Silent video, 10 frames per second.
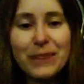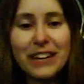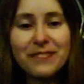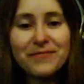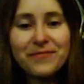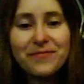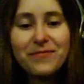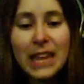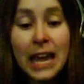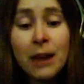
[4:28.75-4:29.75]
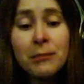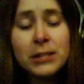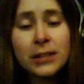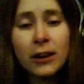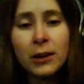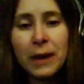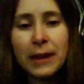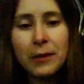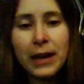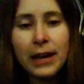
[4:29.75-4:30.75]
but hammers are good, by
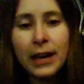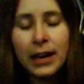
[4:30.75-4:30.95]
the way.